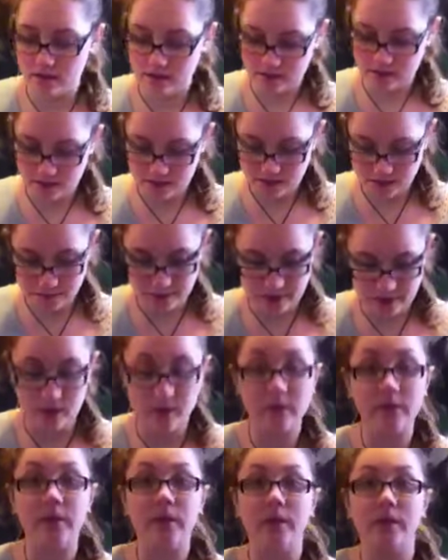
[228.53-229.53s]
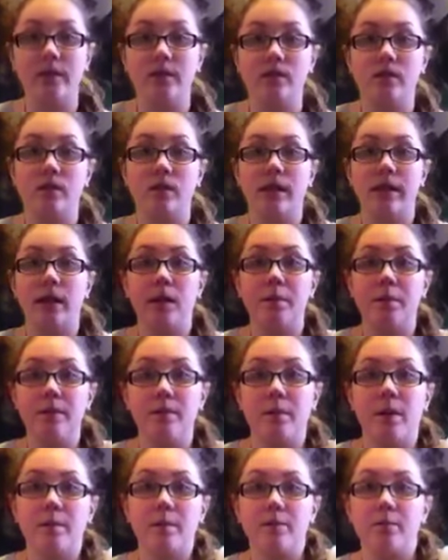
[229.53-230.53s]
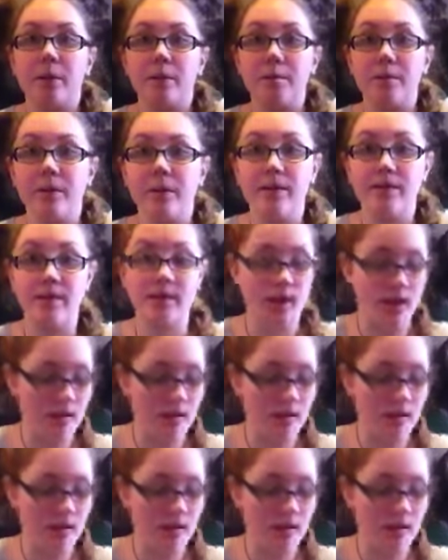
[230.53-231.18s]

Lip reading: That's the back of it. It's got like a piece of parchment paper there to